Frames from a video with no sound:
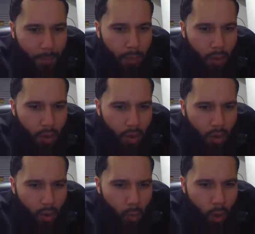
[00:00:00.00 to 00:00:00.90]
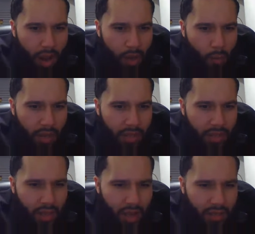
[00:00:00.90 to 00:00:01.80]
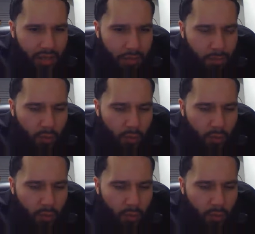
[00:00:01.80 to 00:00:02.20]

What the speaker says: But why when y'all can